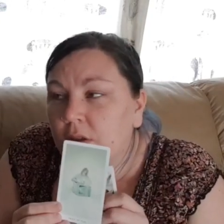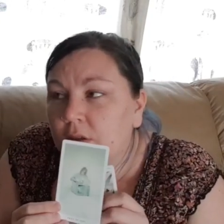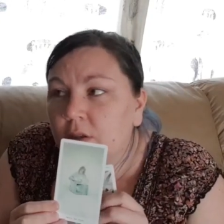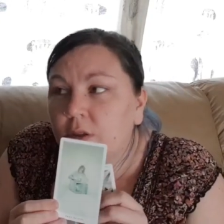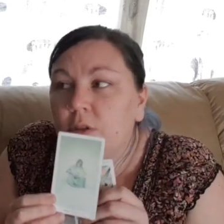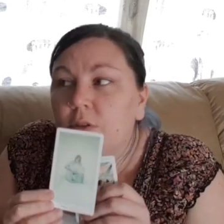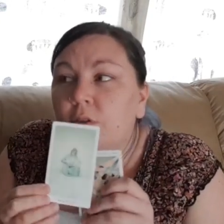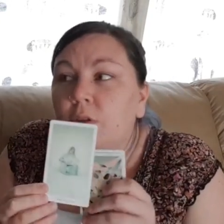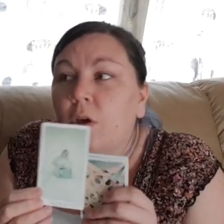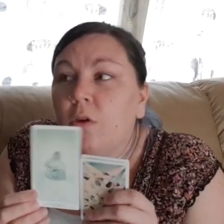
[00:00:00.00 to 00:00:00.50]

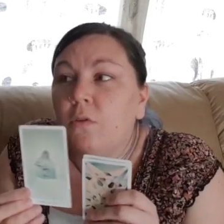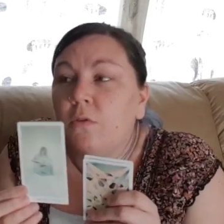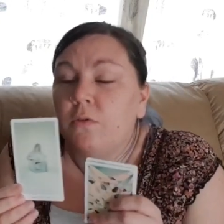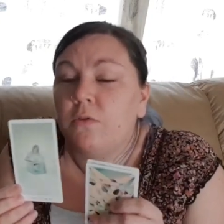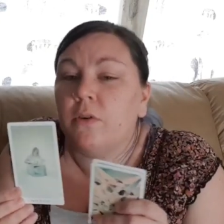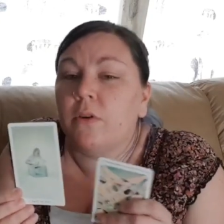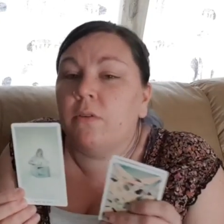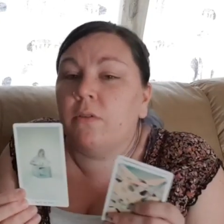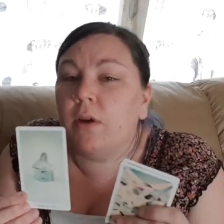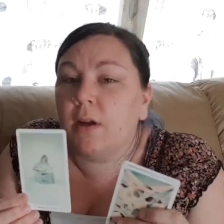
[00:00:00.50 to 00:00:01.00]
You don't
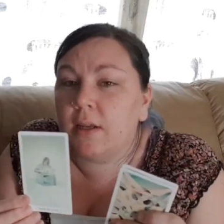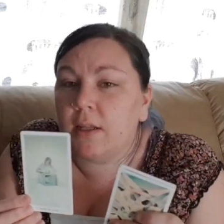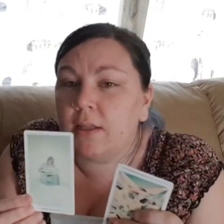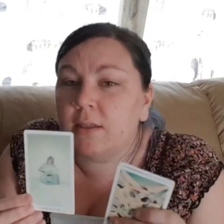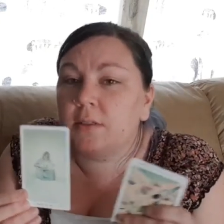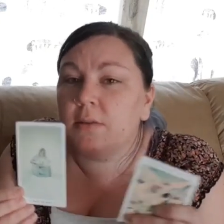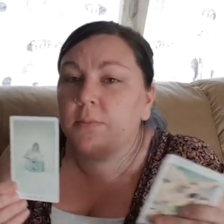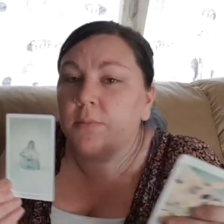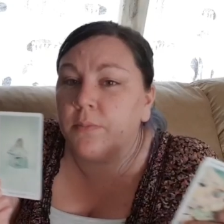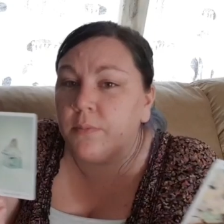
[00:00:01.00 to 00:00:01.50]
feel ready
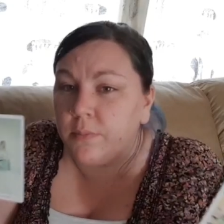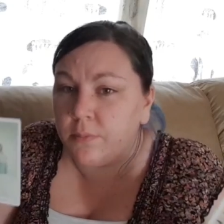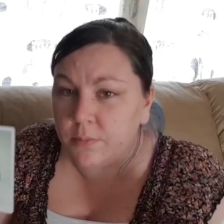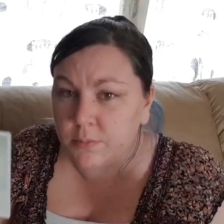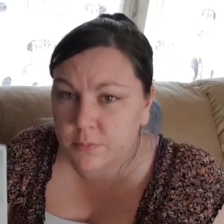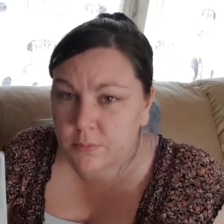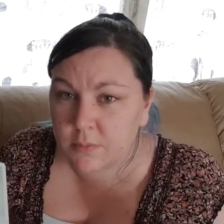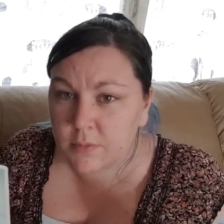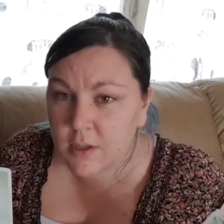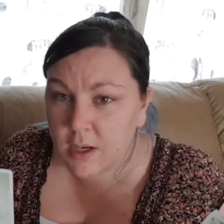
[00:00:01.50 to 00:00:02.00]
to
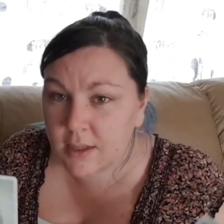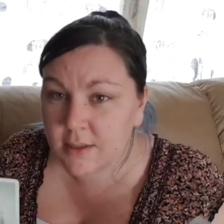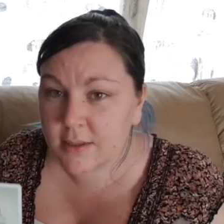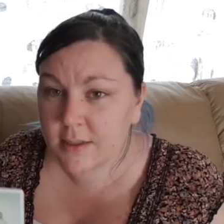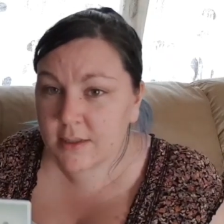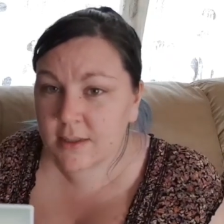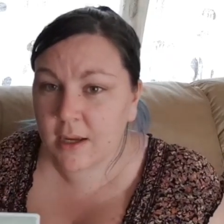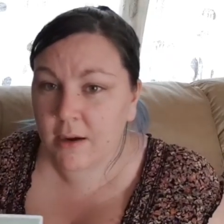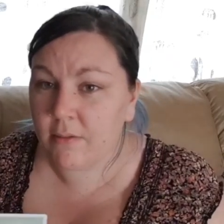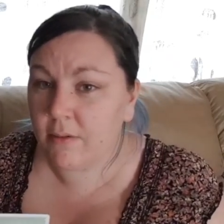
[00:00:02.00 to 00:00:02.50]

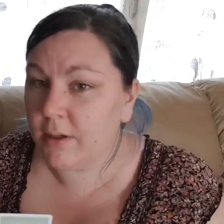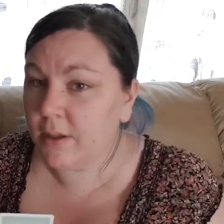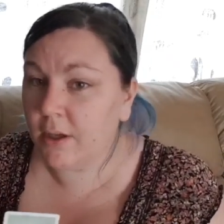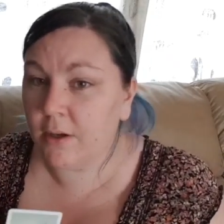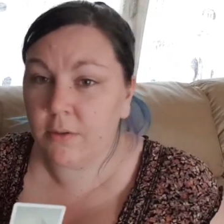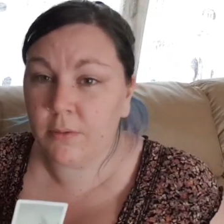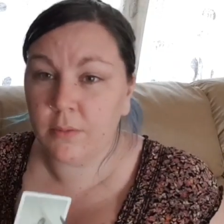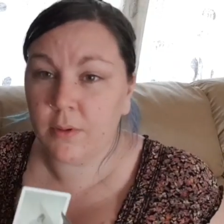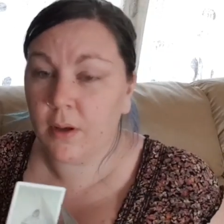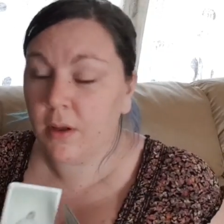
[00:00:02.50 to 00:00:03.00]
necessarily
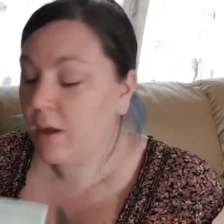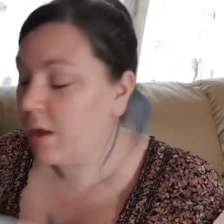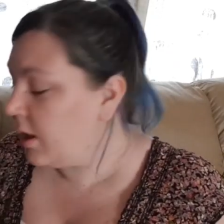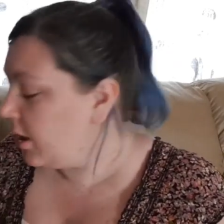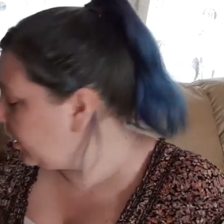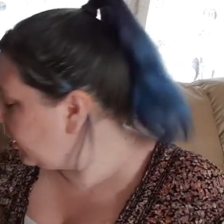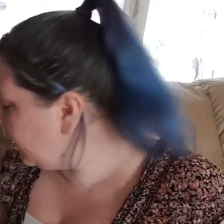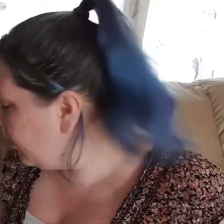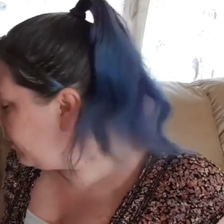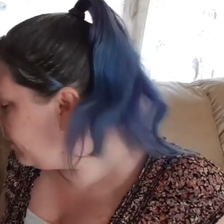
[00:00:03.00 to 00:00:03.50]
go
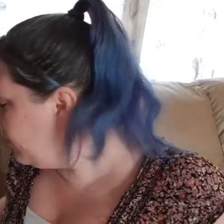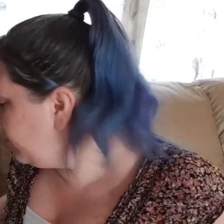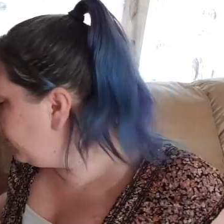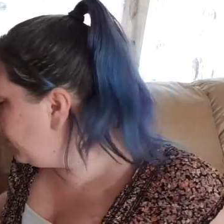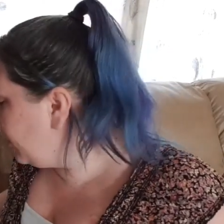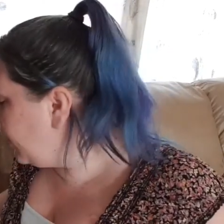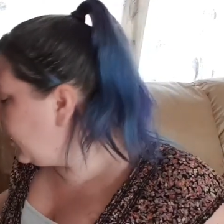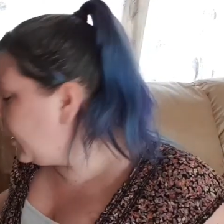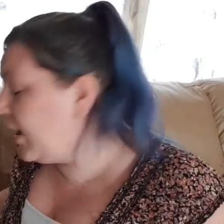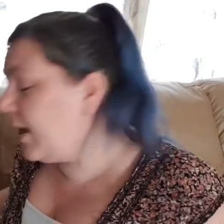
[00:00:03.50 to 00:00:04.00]
go
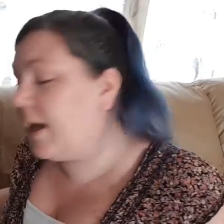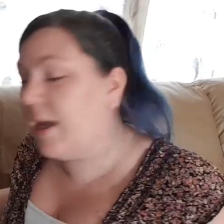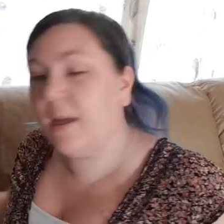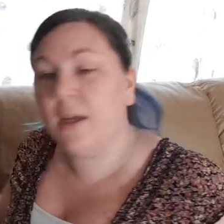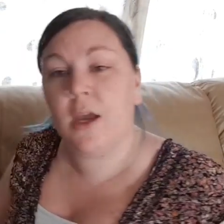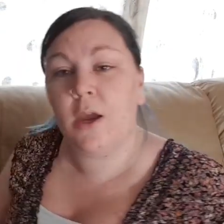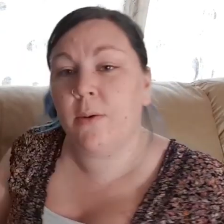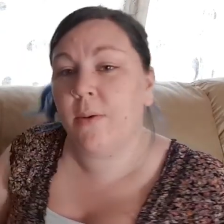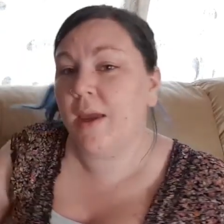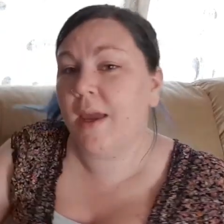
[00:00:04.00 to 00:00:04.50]
flying,
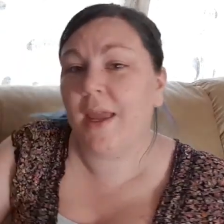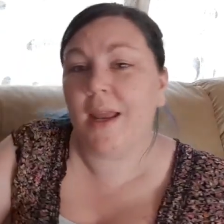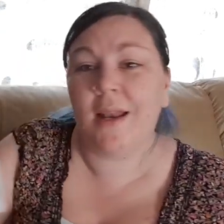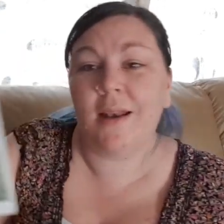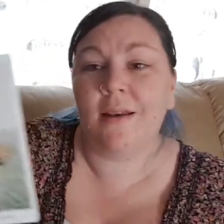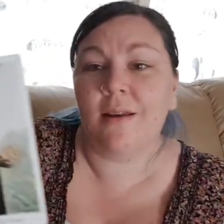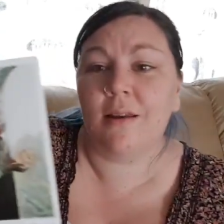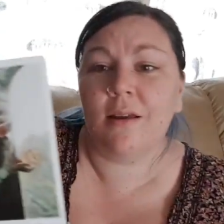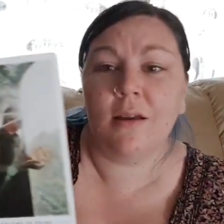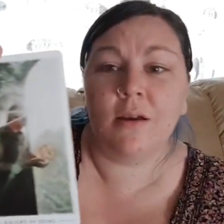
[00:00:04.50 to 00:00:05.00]
go
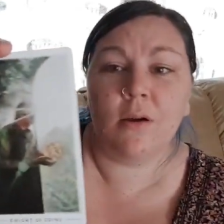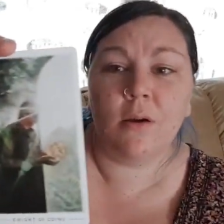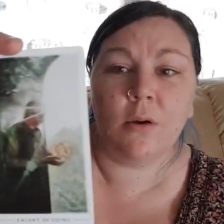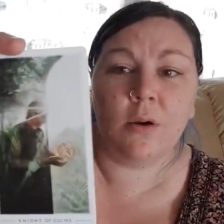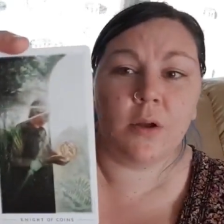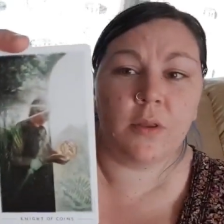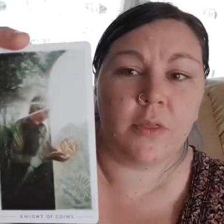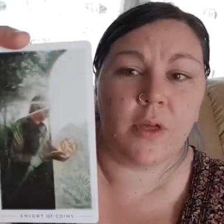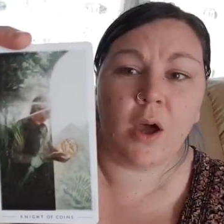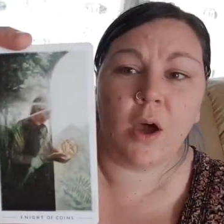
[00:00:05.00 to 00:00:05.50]
in
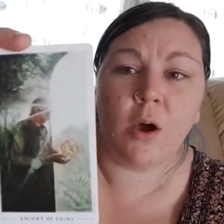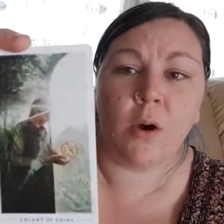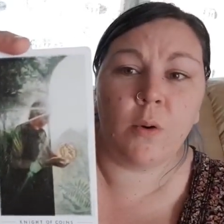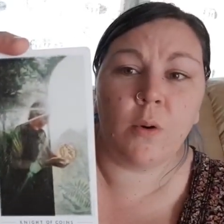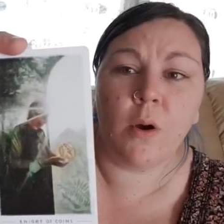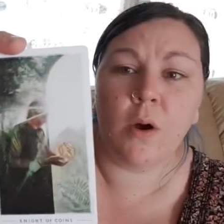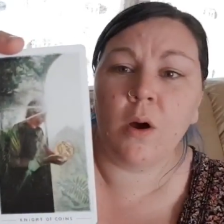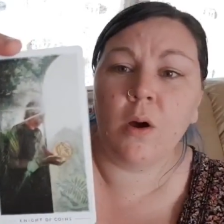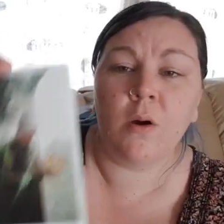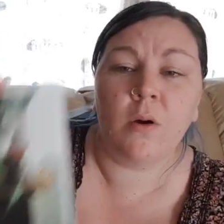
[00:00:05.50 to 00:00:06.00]
the
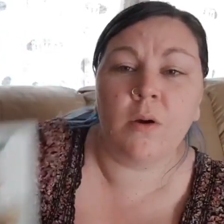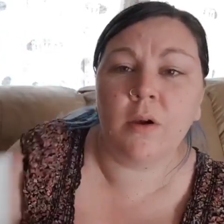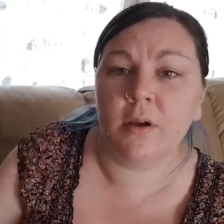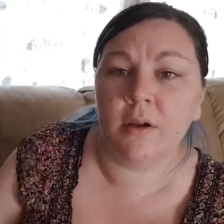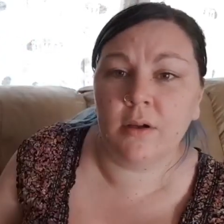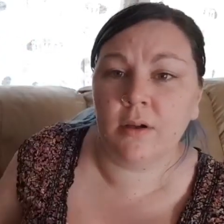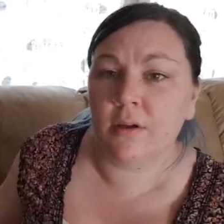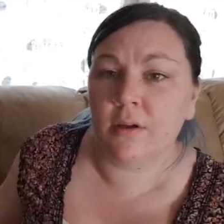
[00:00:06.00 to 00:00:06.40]
whole hog.